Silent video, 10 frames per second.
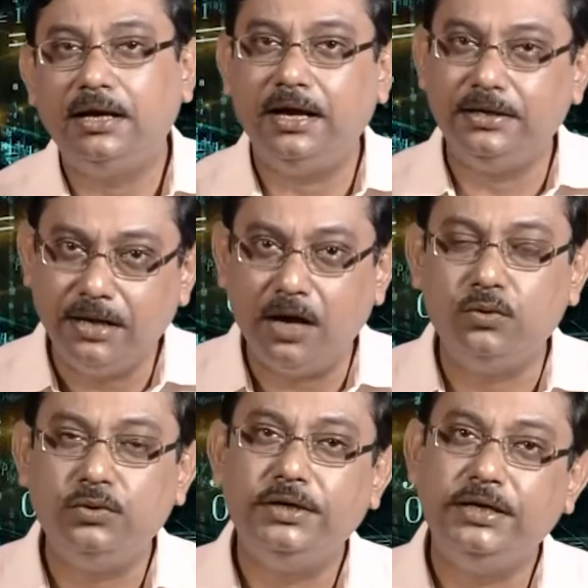and
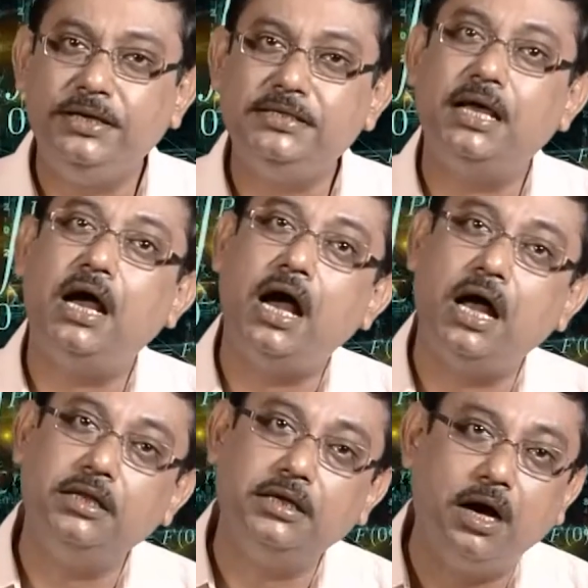now it is
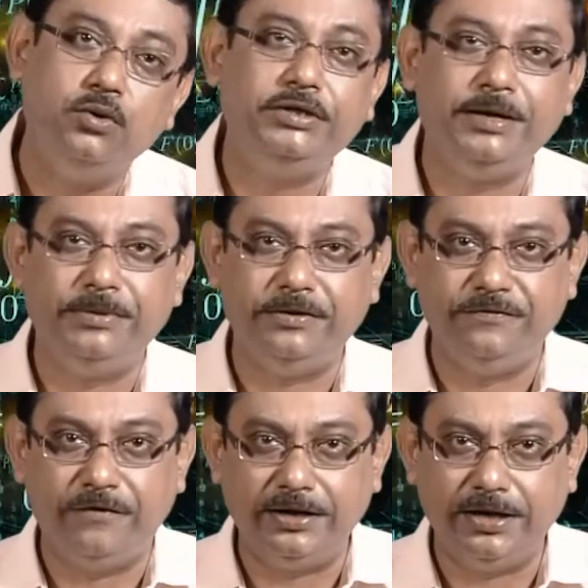uncountably
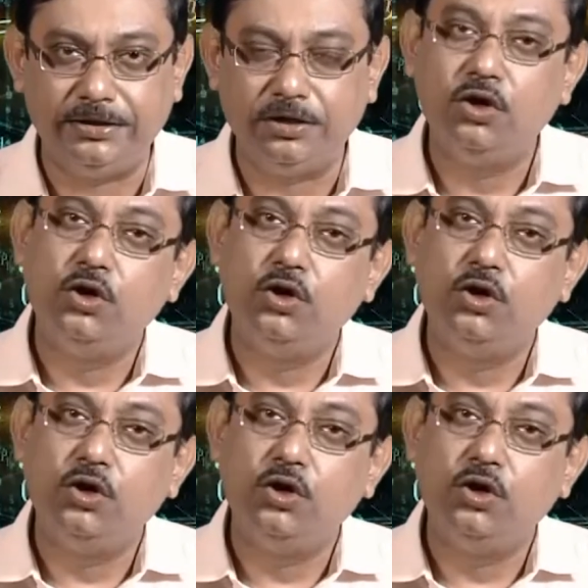infinite.